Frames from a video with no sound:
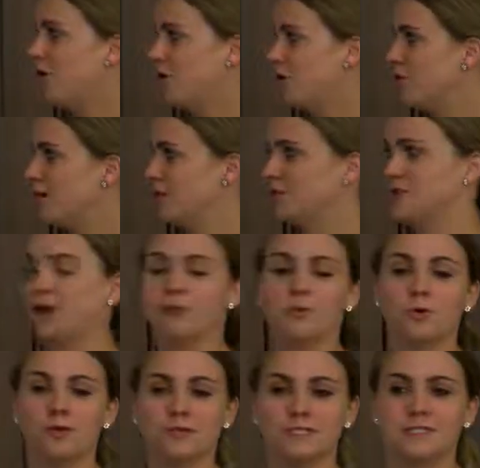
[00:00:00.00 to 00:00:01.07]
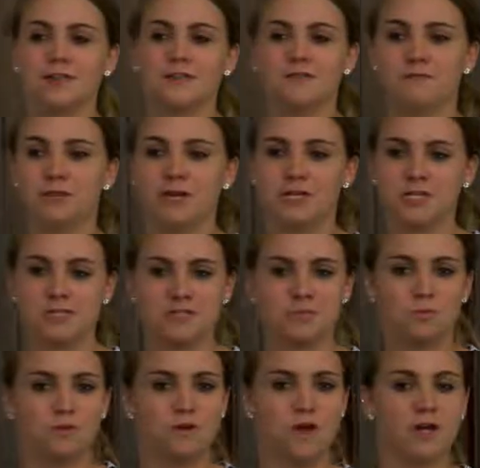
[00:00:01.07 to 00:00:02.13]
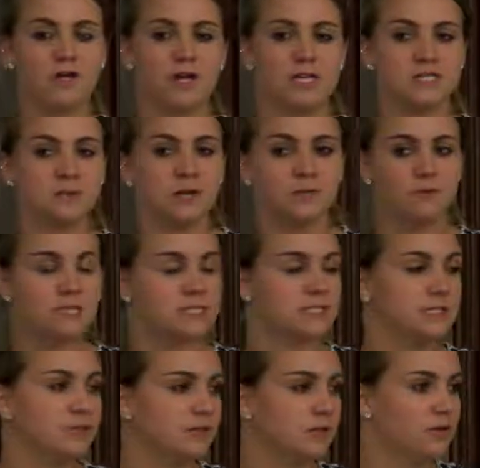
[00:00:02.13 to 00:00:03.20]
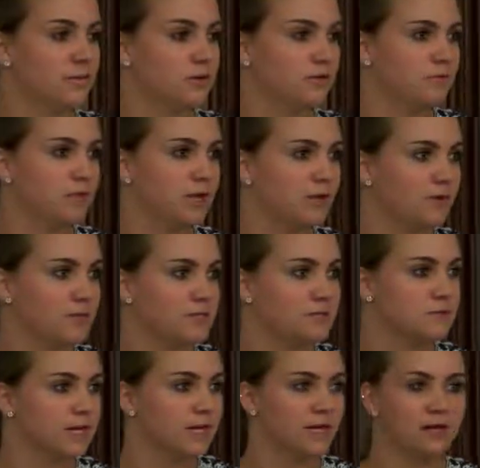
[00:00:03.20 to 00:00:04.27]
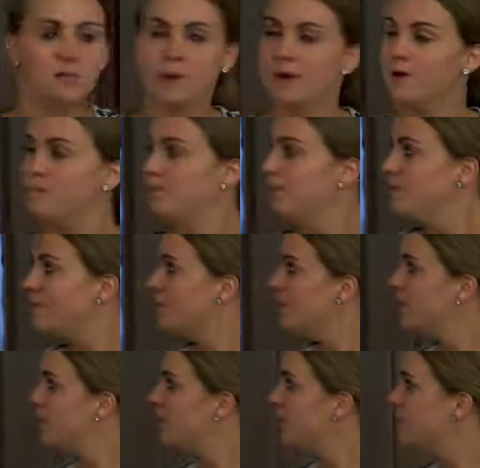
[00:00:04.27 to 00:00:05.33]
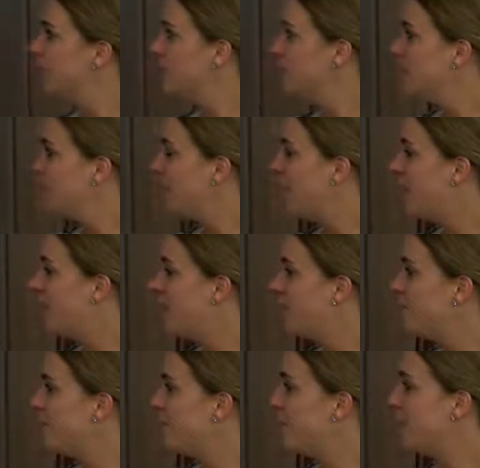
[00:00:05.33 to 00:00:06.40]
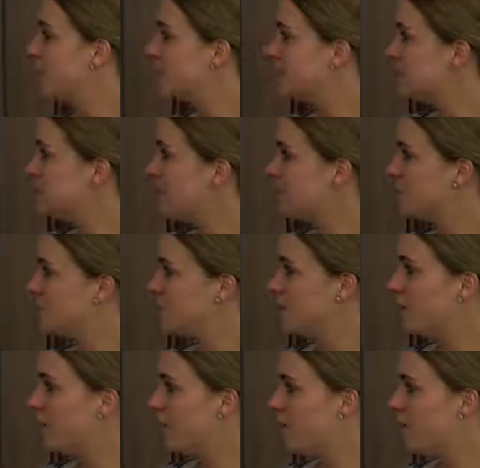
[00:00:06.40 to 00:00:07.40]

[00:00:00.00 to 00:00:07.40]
correct grammar and stuff, but I just thought you guys might want to see a little bit of what I was writing about. And this is actually one of the